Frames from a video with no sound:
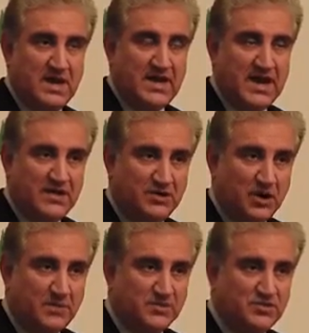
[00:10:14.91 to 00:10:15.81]
Had the
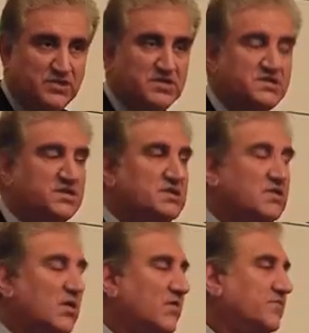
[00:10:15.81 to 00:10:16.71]
opportunity
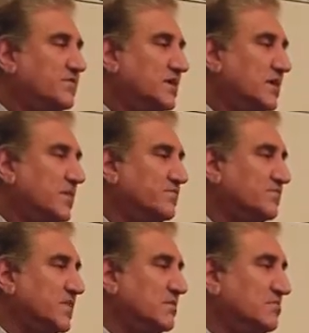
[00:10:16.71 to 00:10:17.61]
of
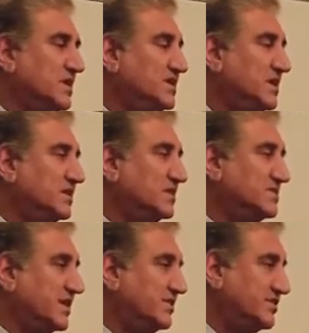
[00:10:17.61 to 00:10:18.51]
meeting the
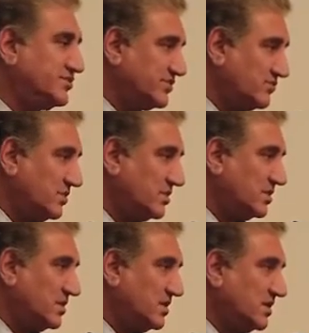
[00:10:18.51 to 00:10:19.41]
Secretary General,
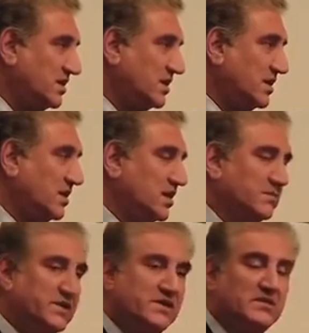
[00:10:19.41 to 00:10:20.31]

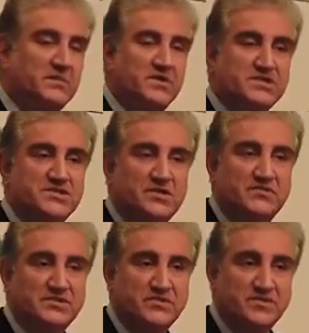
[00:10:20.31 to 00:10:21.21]
meeting the President of the
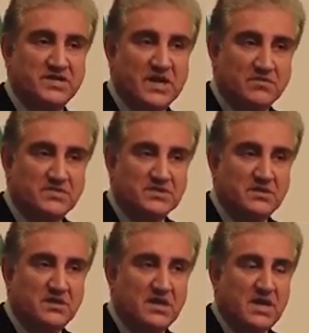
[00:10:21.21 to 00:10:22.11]
Security Council,
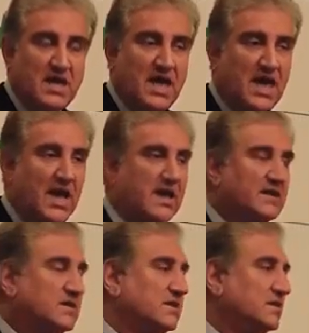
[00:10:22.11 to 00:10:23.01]
and
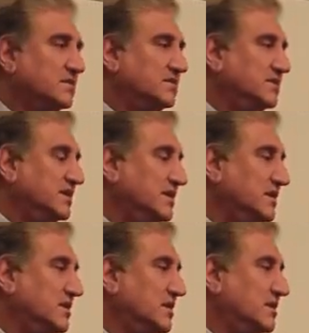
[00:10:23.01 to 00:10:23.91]
the
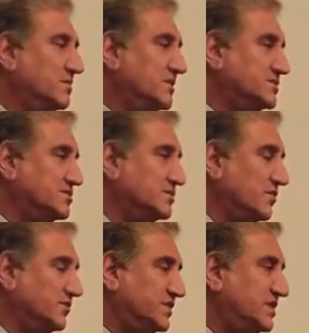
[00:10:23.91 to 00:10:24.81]
President of
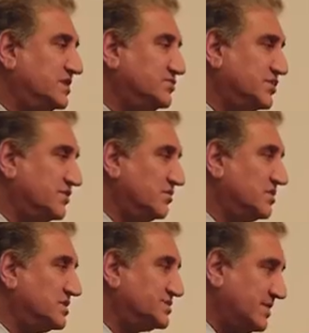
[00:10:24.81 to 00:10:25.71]
the General
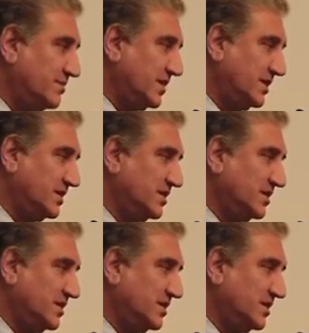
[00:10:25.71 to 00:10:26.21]
Assembly.